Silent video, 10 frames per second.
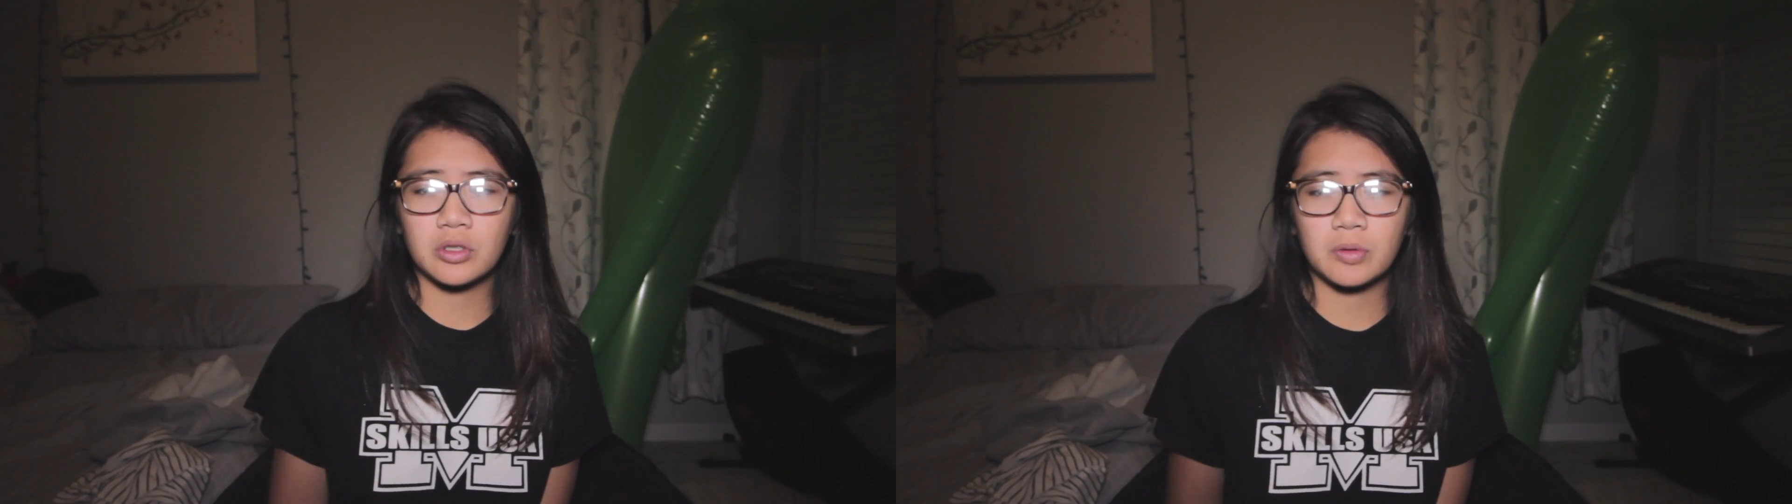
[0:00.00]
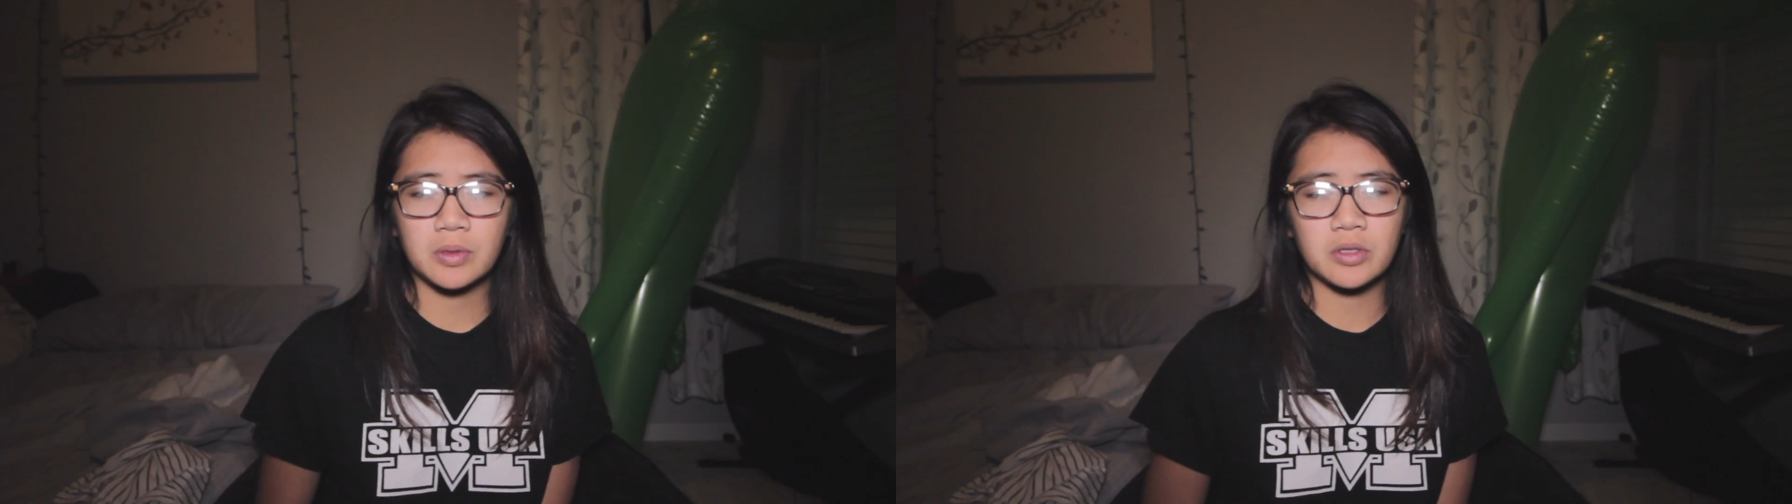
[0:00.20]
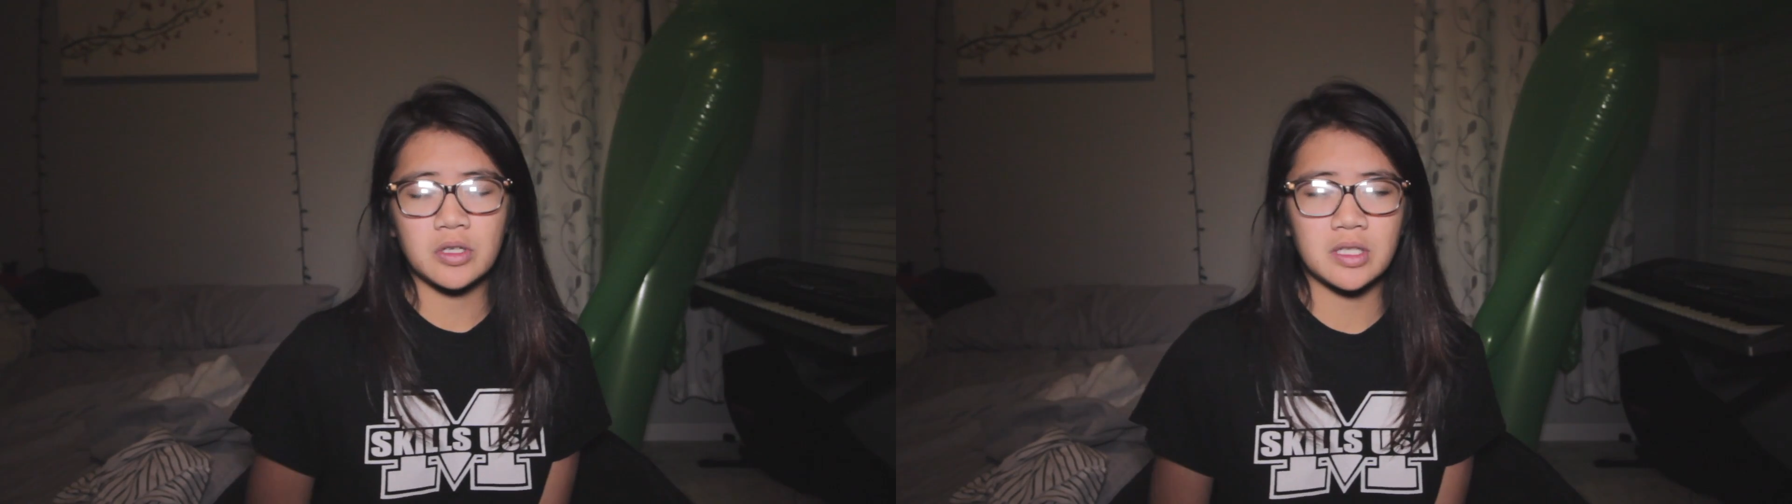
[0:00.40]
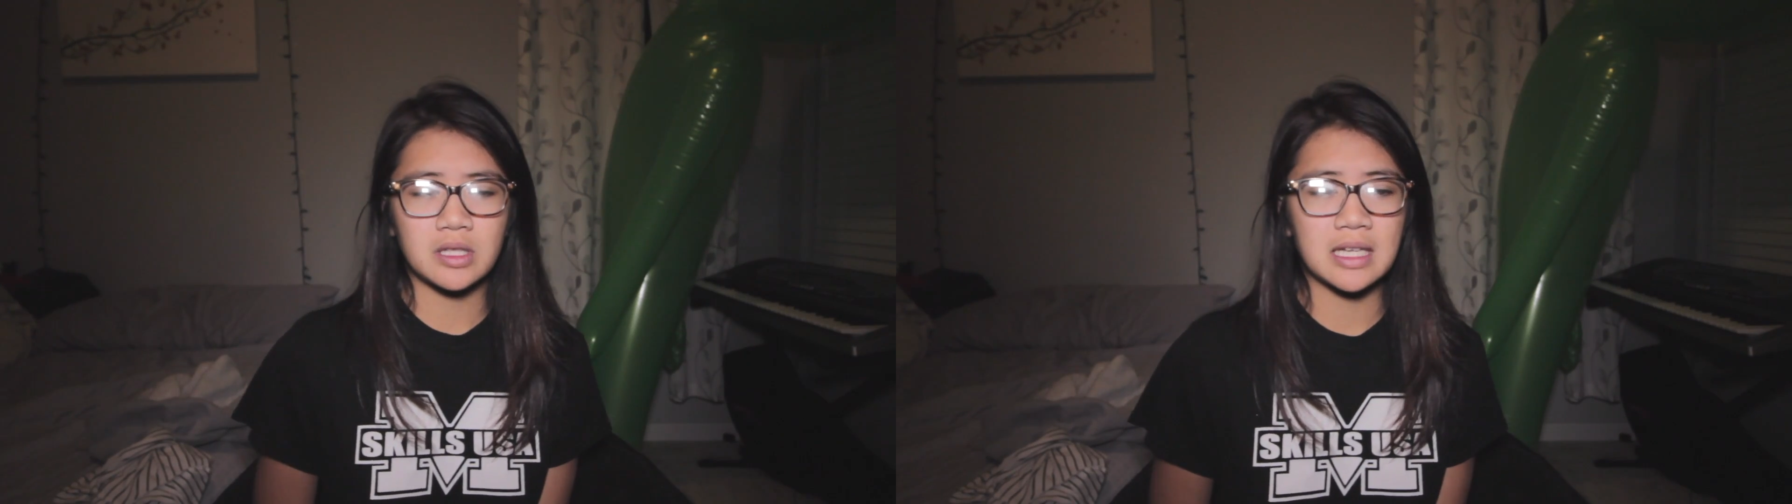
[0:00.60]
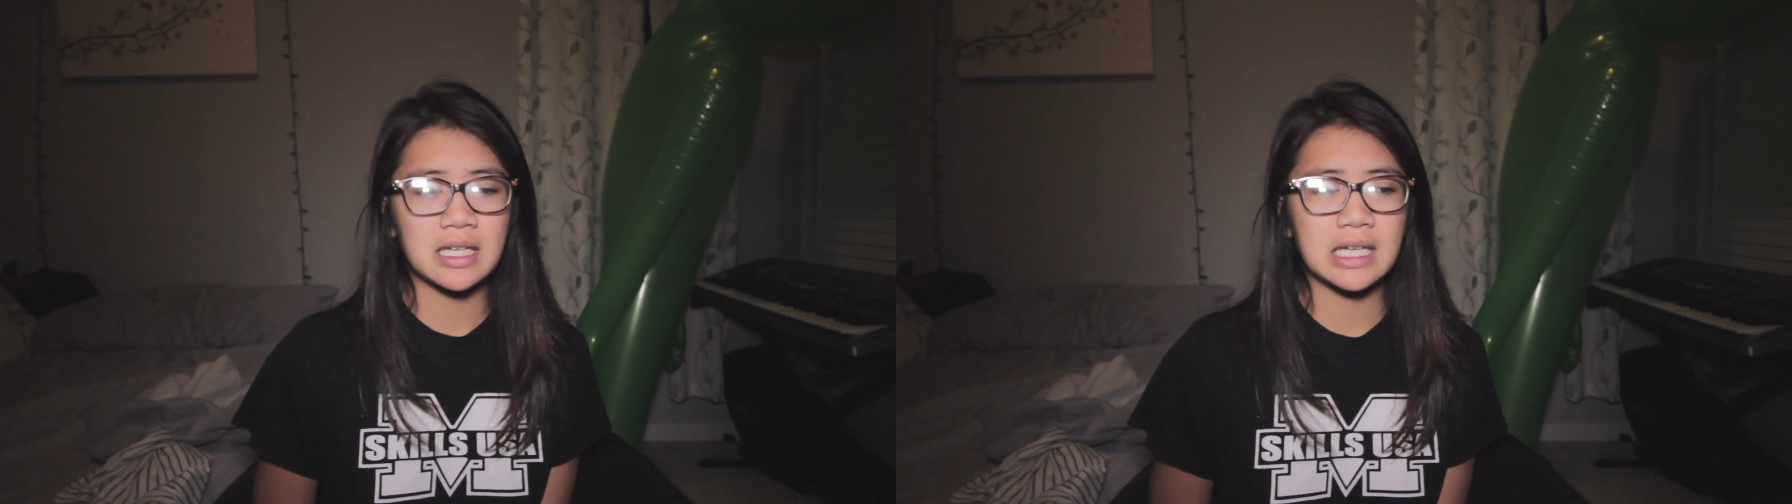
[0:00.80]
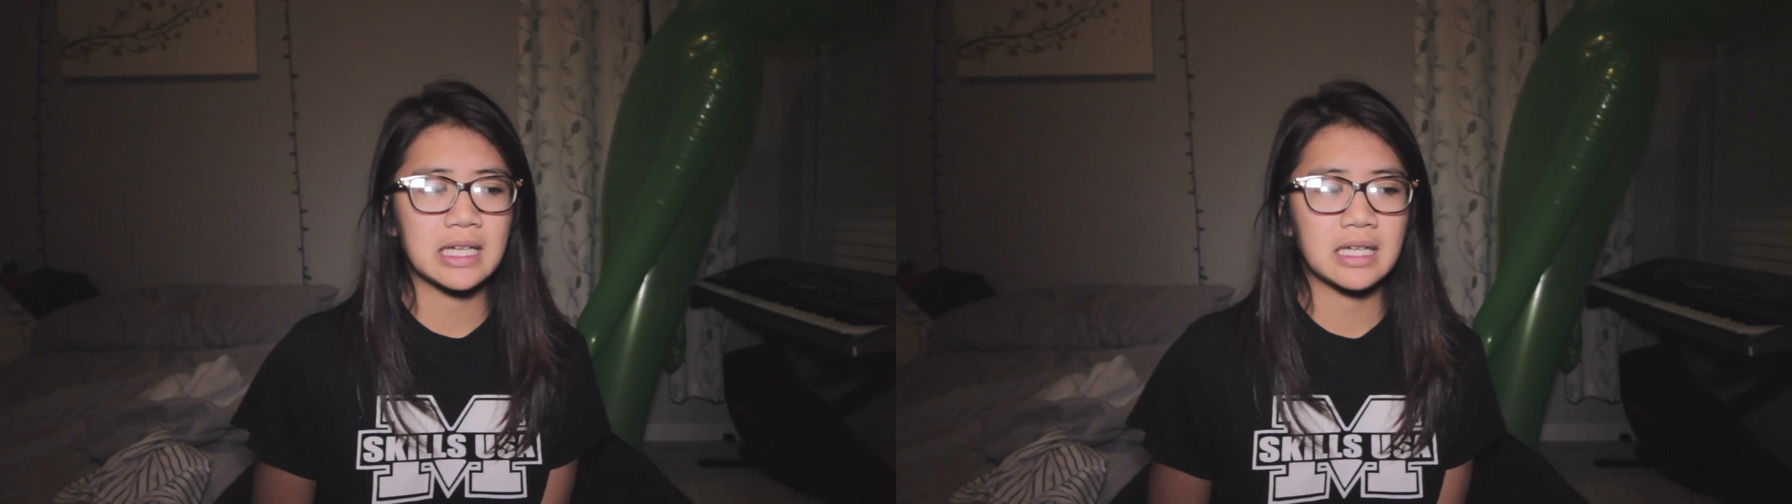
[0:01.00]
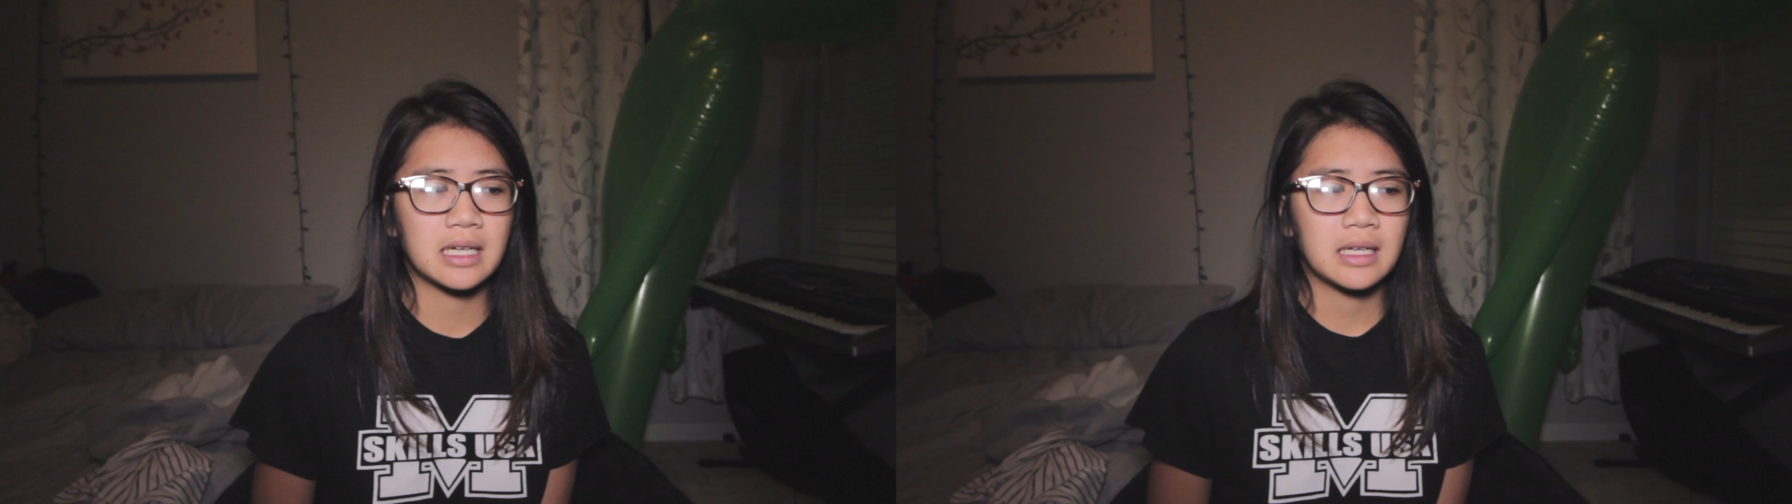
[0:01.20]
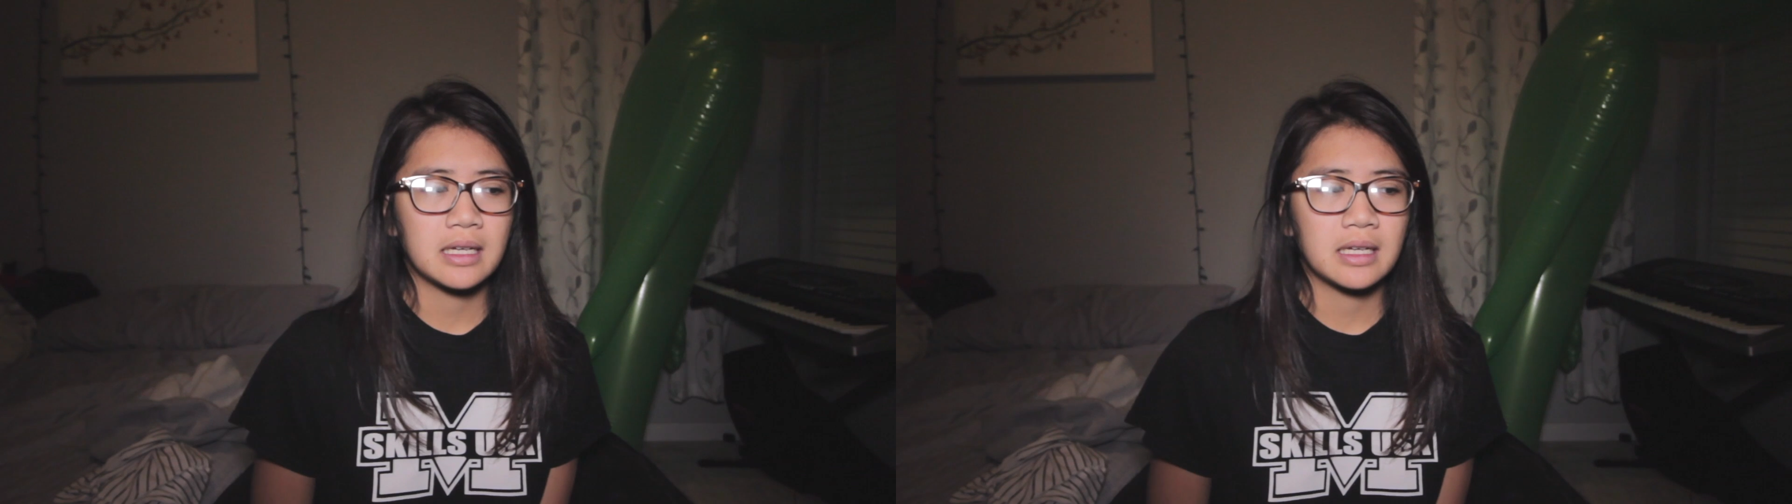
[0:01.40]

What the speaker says: was just thinking